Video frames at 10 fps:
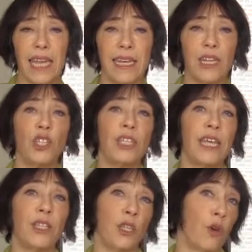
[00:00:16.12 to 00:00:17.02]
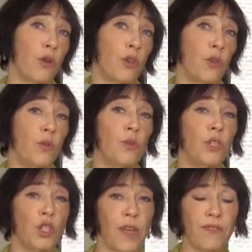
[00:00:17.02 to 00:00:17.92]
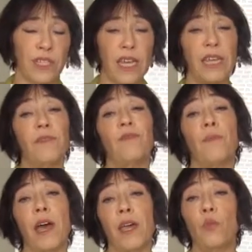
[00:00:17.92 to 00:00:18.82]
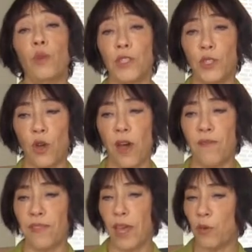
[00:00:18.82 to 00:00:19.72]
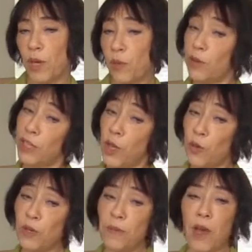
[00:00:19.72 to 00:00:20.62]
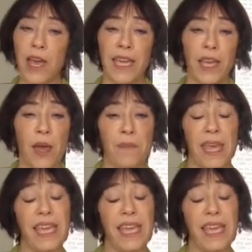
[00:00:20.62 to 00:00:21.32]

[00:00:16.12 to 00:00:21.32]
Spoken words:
8-inch Santoku chef's knife by Wusthof that we were loaned by